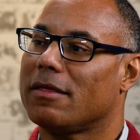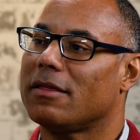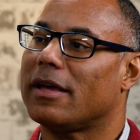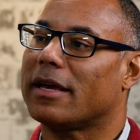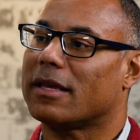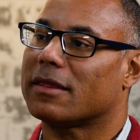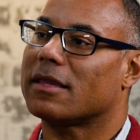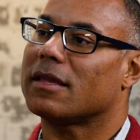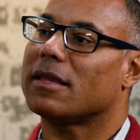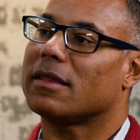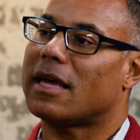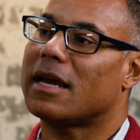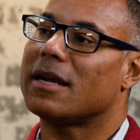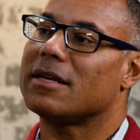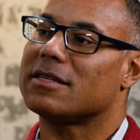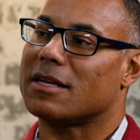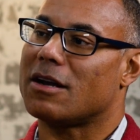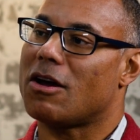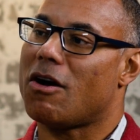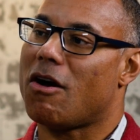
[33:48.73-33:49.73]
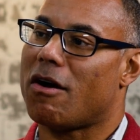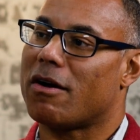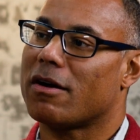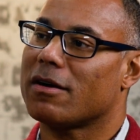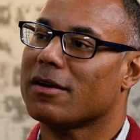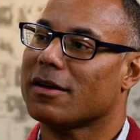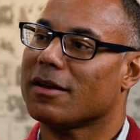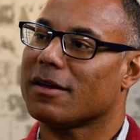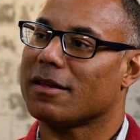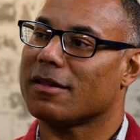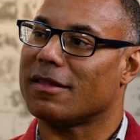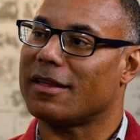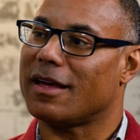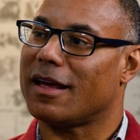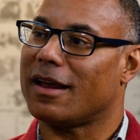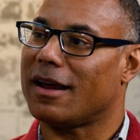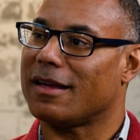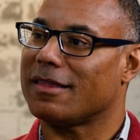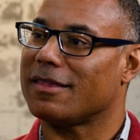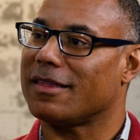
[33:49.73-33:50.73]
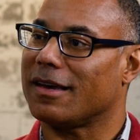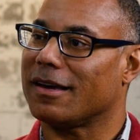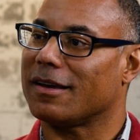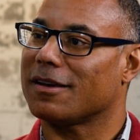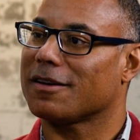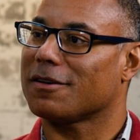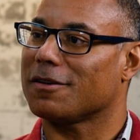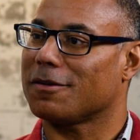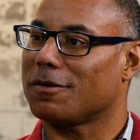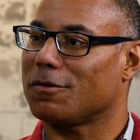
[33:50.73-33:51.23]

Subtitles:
Yeah. That is an art that I think